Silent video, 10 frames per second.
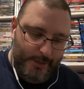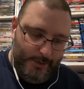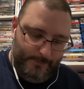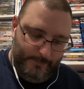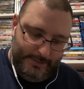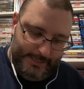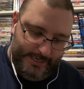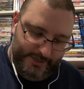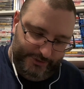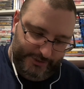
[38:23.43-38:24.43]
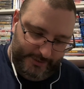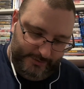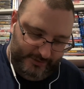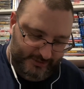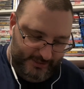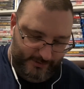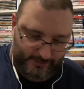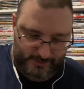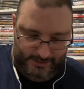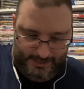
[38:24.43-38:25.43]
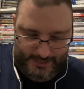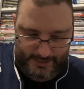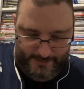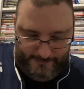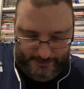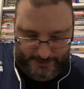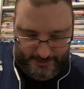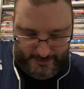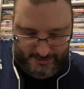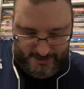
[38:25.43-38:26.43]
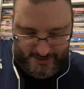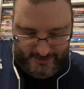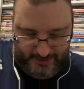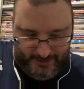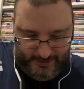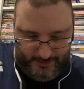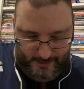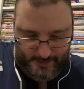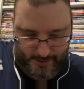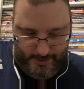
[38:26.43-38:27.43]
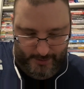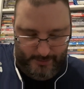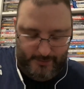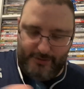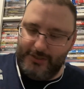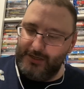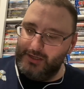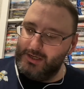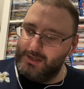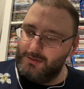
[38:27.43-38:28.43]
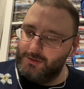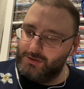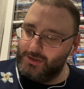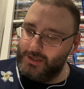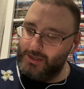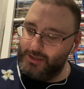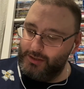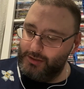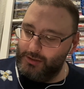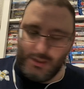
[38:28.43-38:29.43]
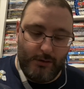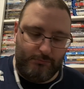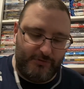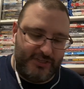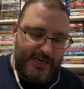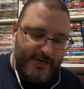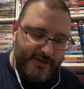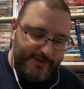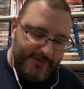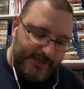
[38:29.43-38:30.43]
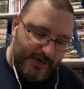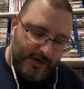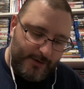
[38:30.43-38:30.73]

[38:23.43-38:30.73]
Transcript: But I gotta check this out. I didn't even check this disc. Because it kind of looks like... No, it's not a DVD-R.